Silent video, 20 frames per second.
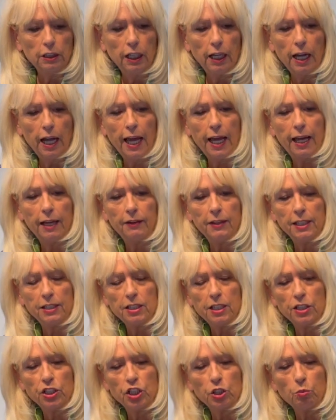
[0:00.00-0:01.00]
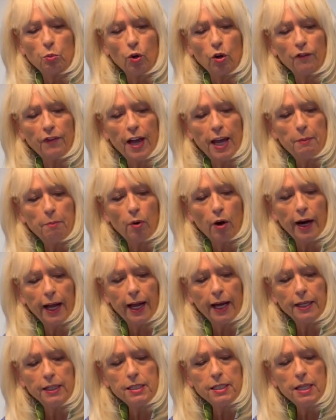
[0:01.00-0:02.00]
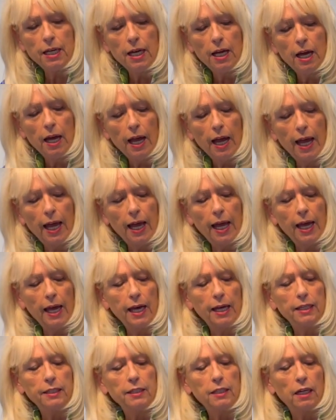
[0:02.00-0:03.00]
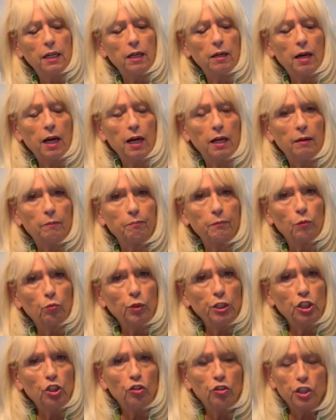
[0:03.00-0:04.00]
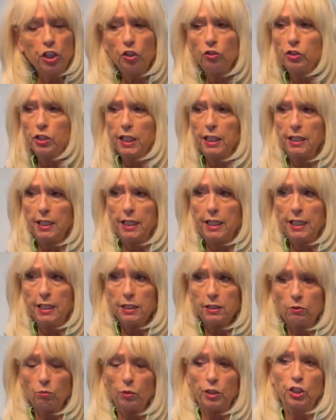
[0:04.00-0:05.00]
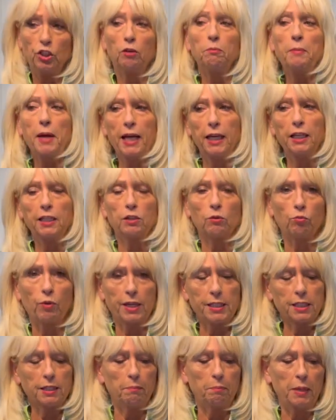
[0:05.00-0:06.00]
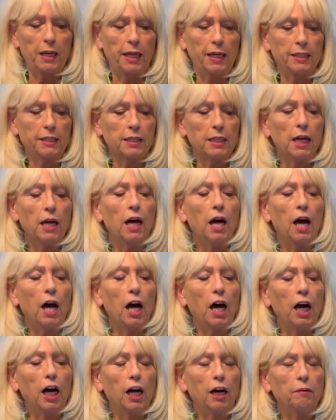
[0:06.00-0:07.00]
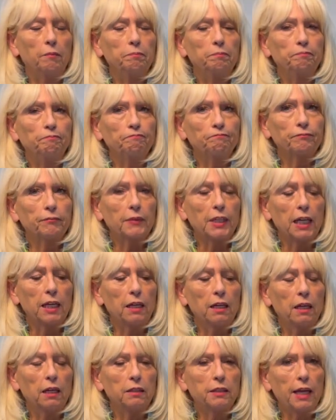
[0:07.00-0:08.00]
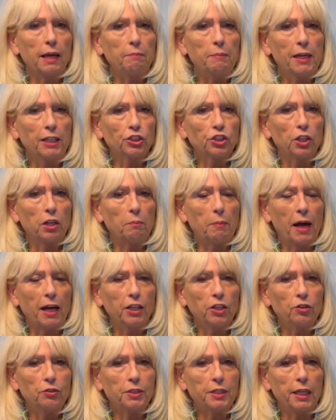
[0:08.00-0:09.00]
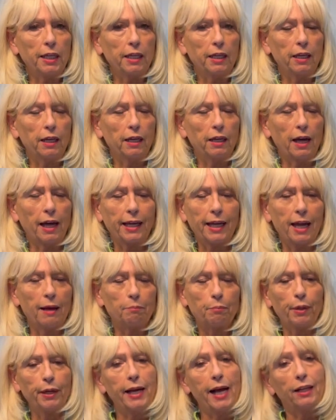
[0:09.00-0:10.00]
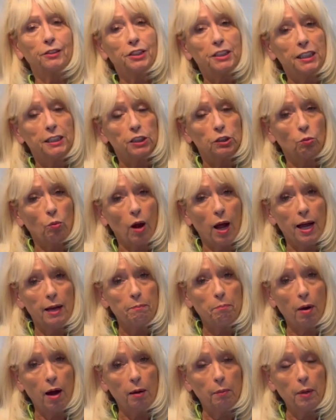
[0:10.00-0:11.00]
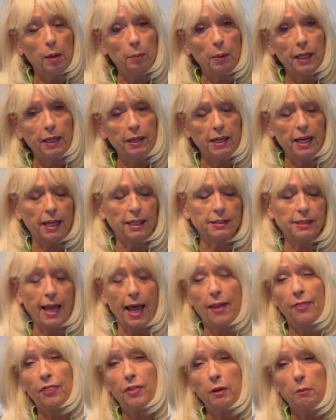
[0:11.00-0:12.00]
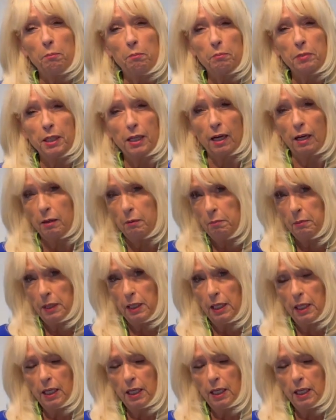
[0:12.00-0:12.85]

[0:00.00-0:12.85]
and this is Fudge-Ww brand. And when you're using these, when you're making the recipes, they mention about using, I can't pronounce this right, probably, xanthan gum.